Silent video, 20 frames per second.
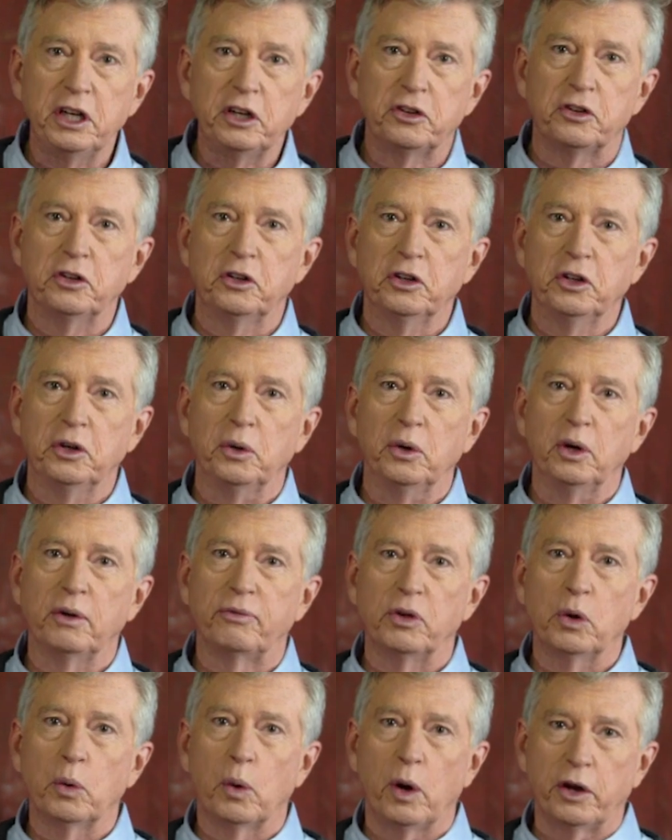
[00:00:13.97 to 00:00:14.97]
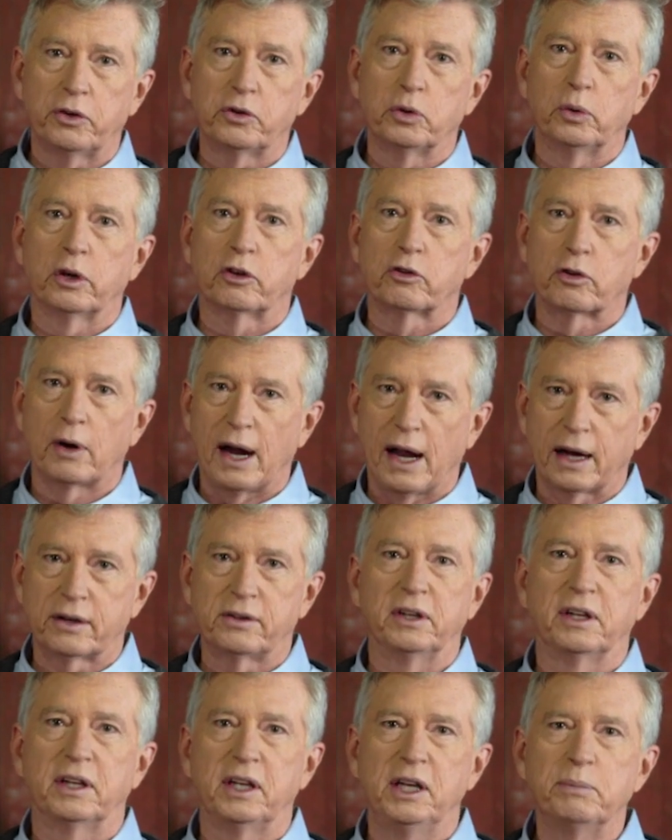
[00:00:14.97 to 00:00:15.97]
need to do if you want to
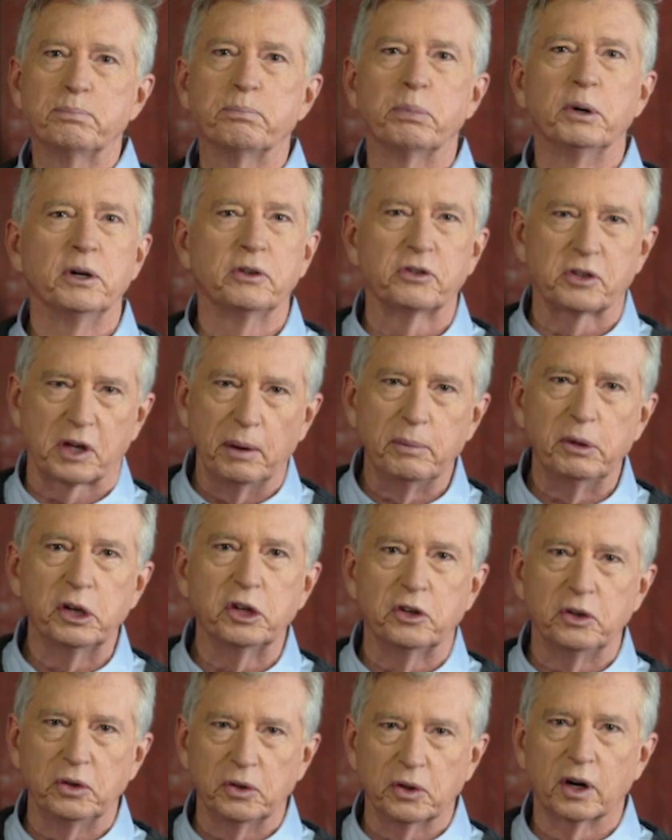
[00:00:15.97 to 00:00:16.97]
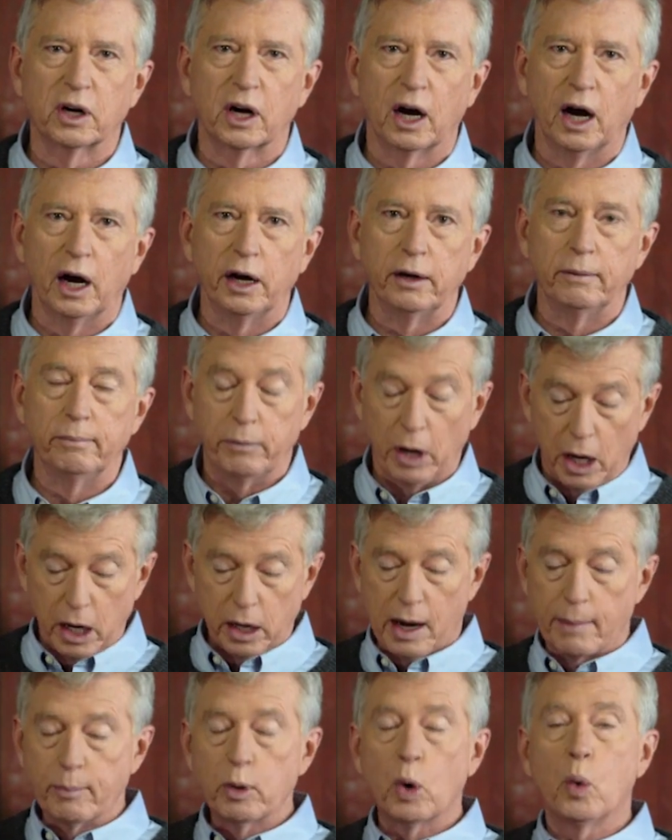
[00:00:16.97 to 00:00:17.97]
attract and keep birds coming to your garden.
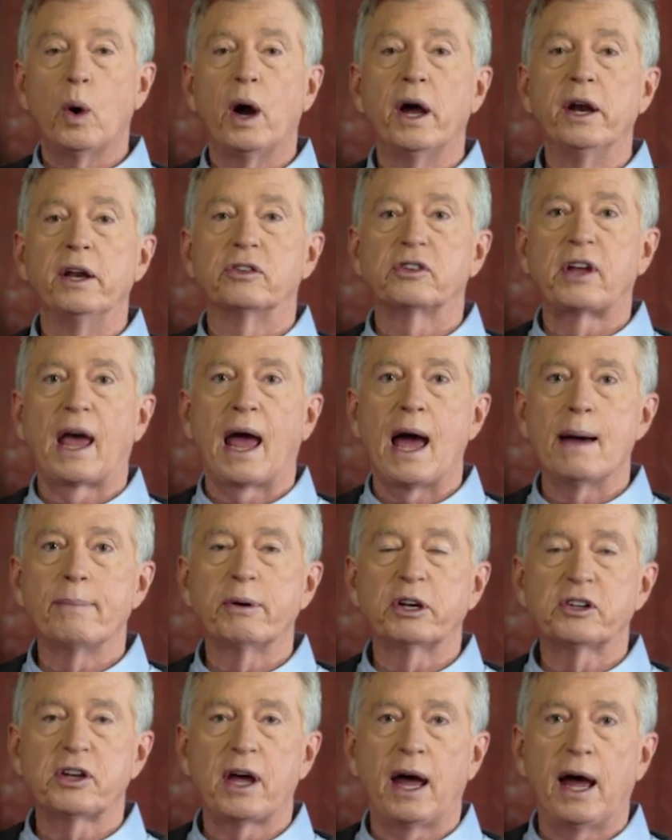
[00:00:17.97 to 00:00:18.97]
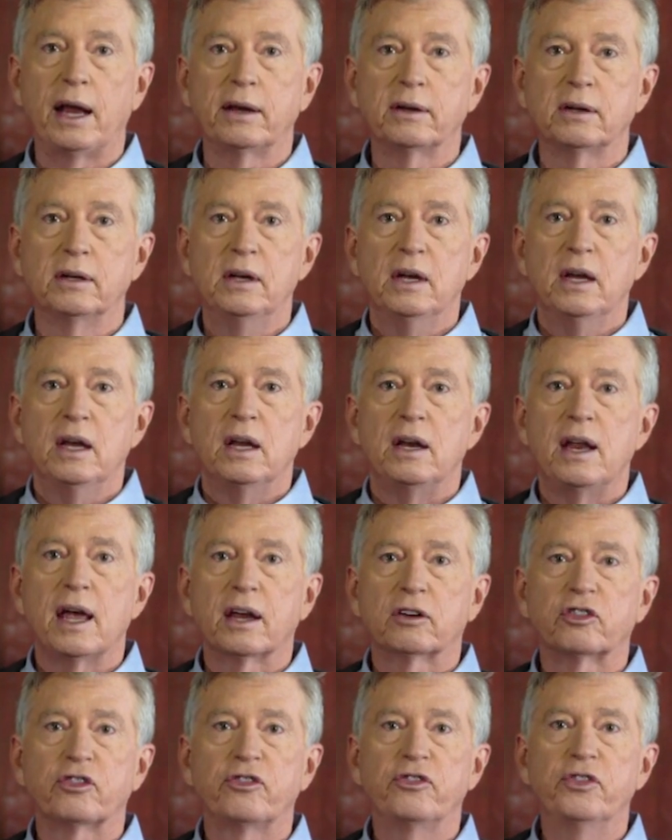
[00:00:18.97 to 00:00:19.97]
Number 1 is habitat,
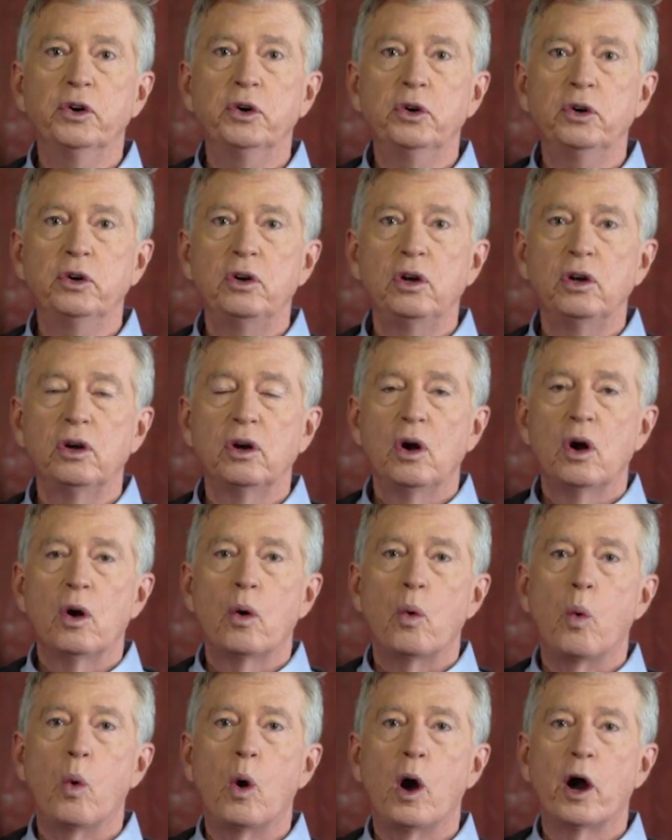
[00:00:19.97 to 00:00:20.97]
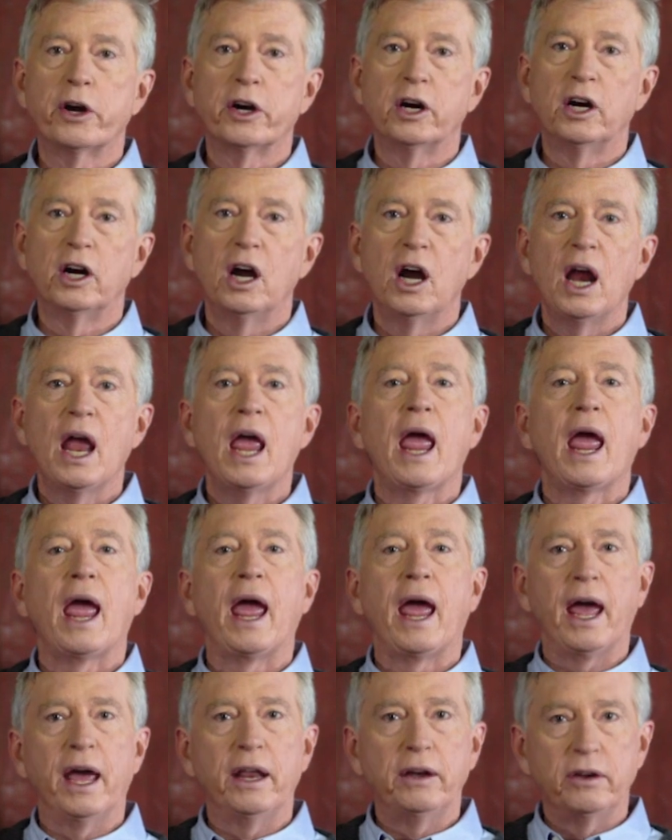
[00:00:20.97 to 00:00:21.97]
next food, water,
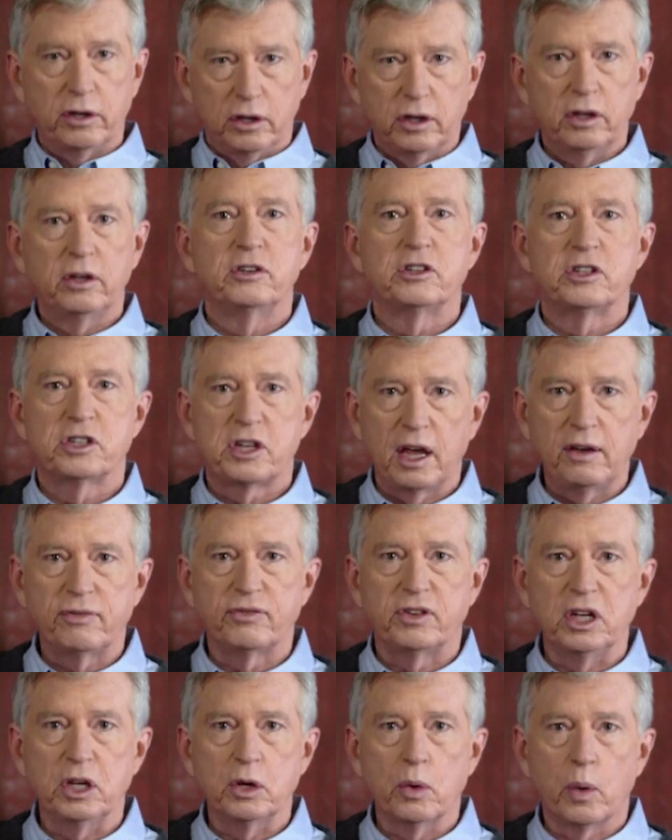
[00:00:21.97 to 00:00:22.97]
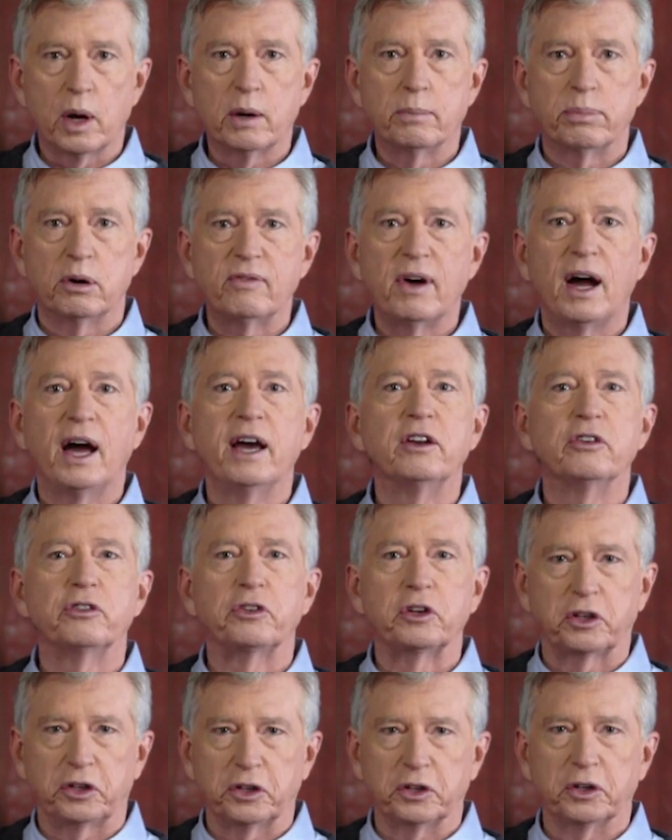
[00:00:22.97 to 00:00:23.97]
and safety. You want to provide a
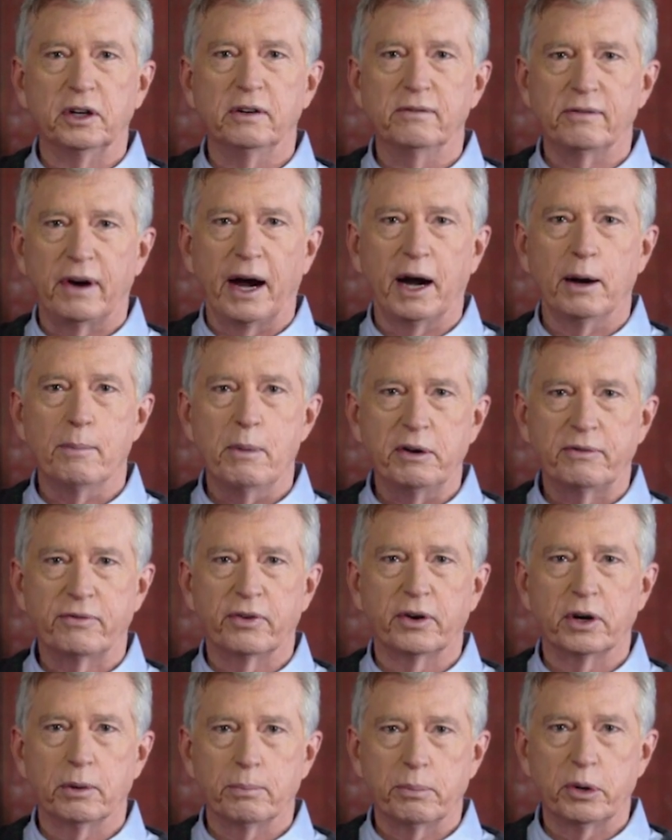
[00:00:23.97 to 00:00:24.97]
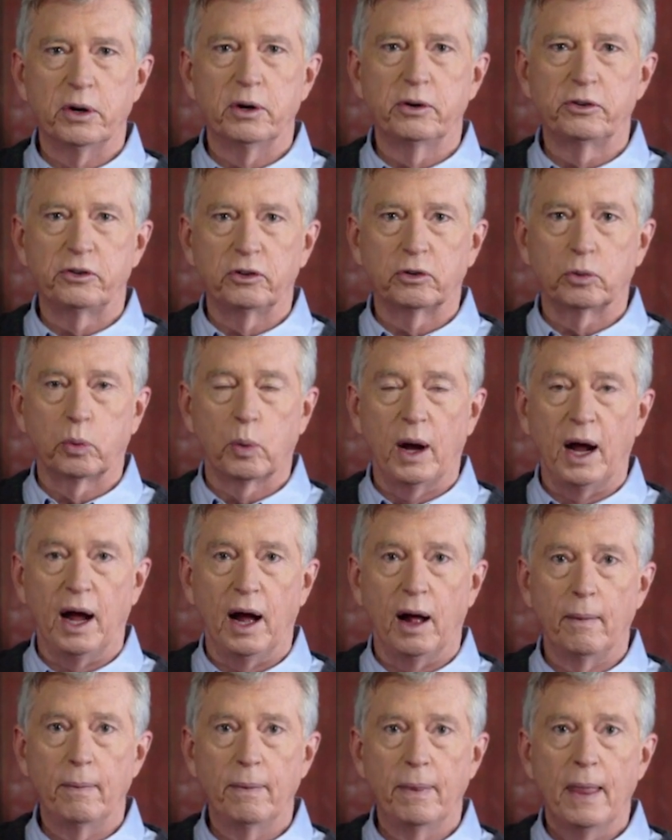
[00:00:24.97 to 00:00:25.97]
secure environment for your birds as
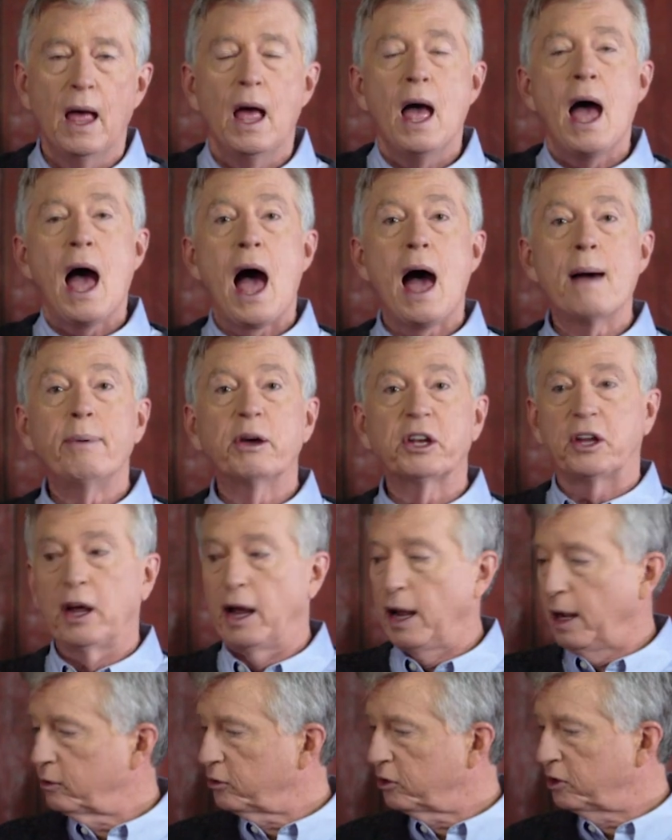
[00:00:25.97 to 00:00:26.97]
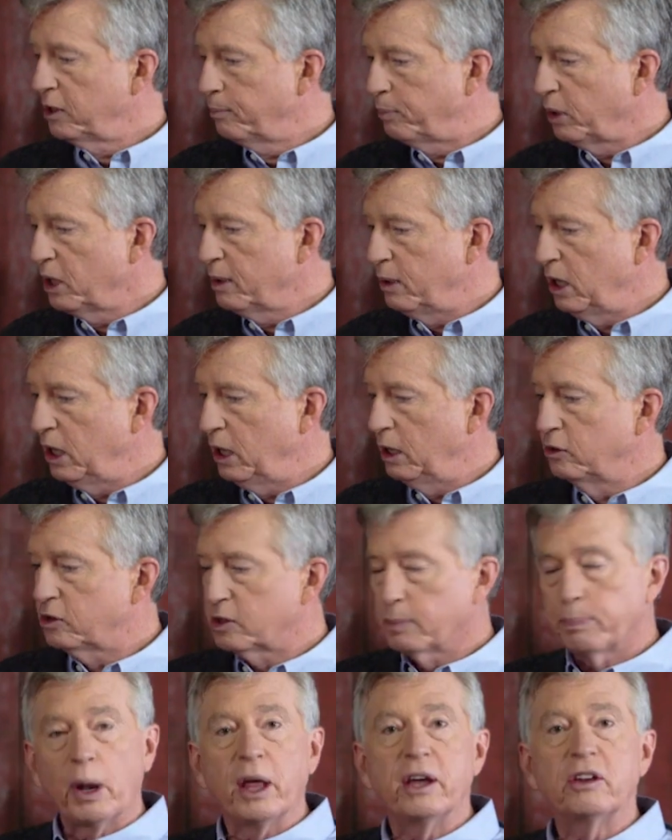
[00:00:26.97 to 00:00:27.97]
well. Habitat simply
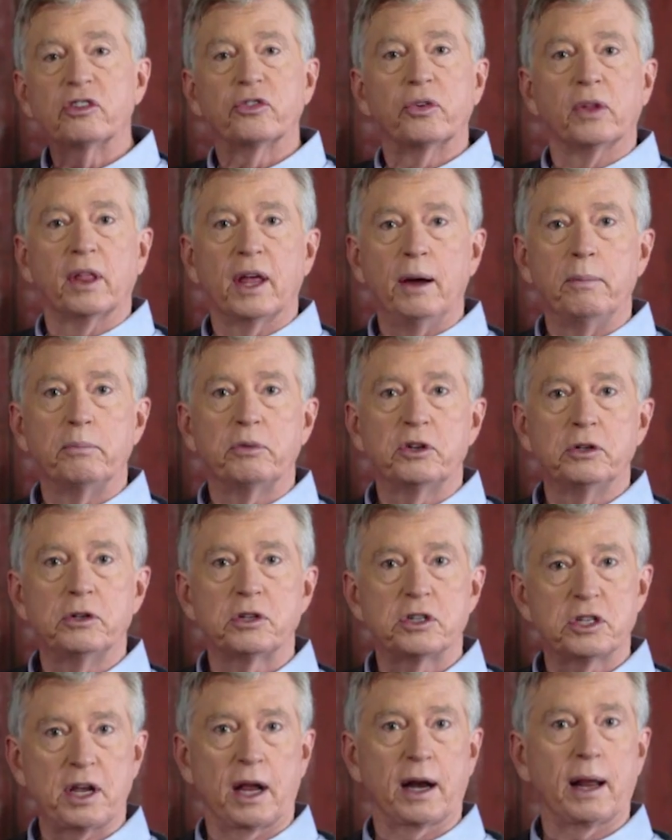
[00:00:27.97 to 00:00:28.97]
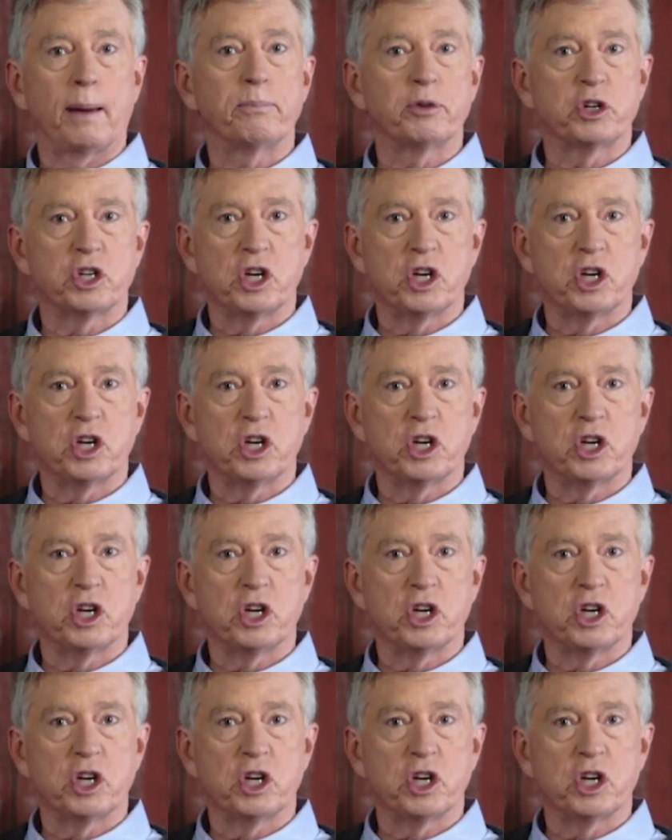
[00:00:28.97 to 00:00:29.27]
means a place for them to set up